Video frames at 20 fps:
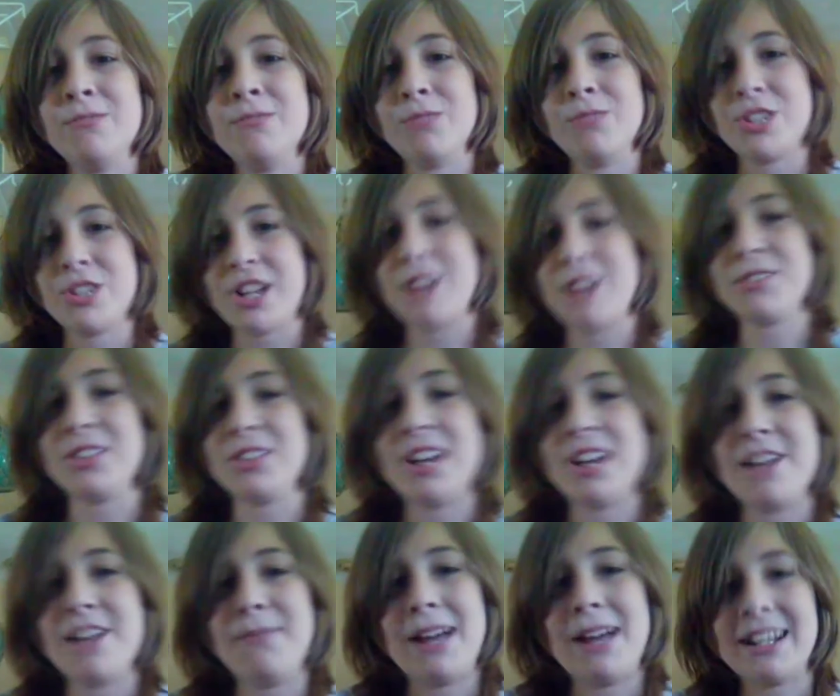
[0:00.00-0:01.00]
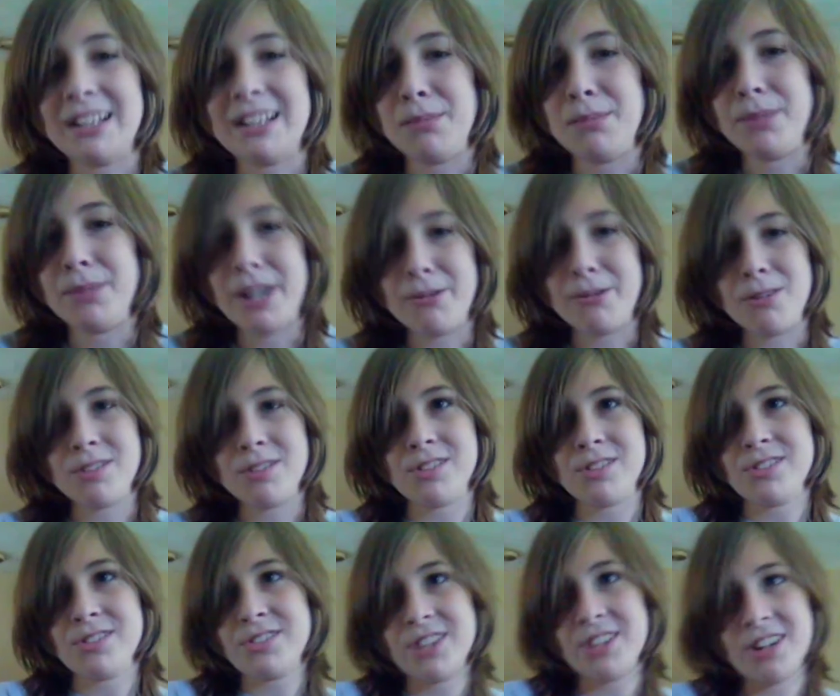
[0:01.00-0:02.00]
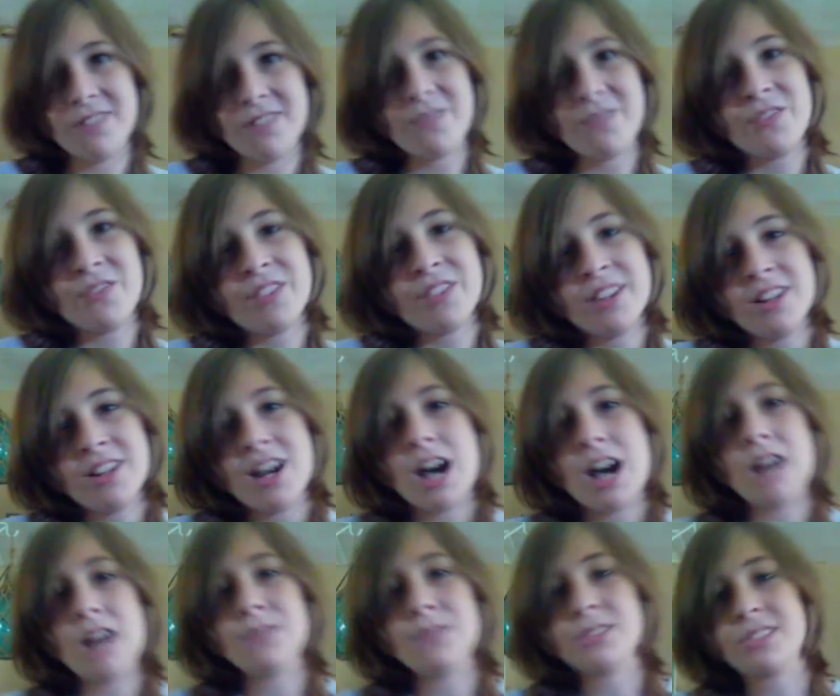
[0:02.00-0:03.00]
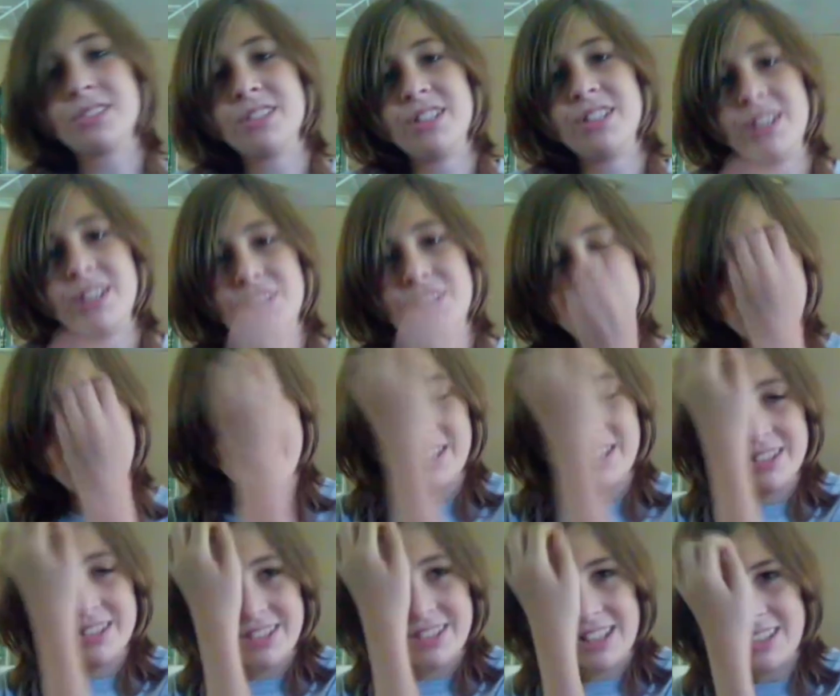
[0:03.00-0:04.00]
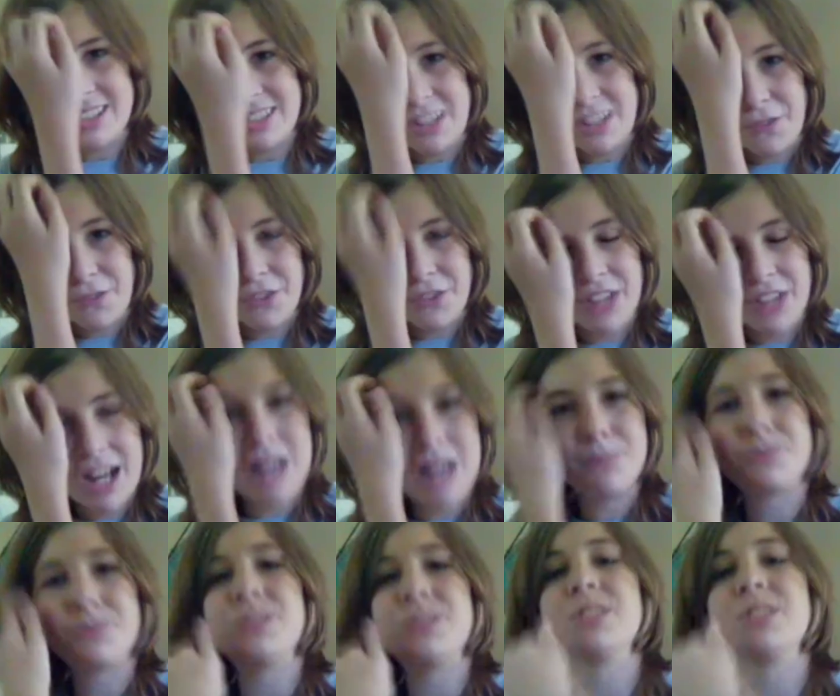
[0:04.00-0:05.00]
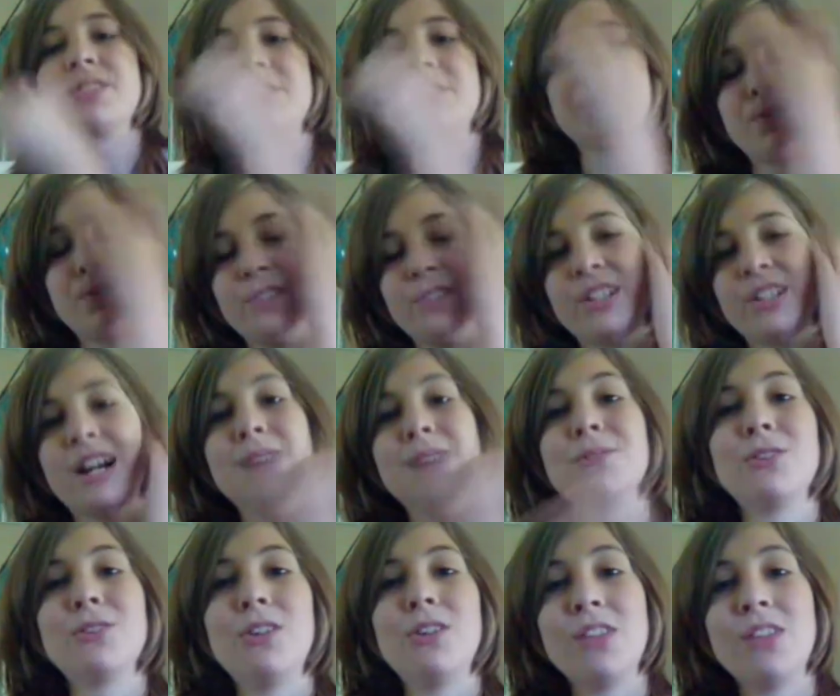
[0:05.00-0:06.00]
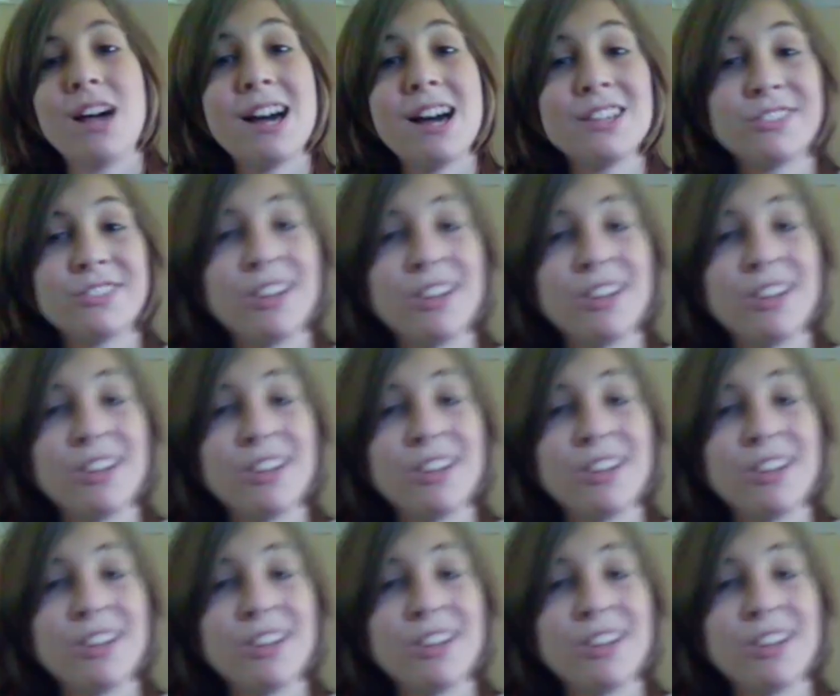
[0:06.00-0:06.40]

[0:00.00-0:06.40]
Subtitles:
wish I was alive back then, but I wasn't. So obviously, though, that's different times, and this is different times, and all that.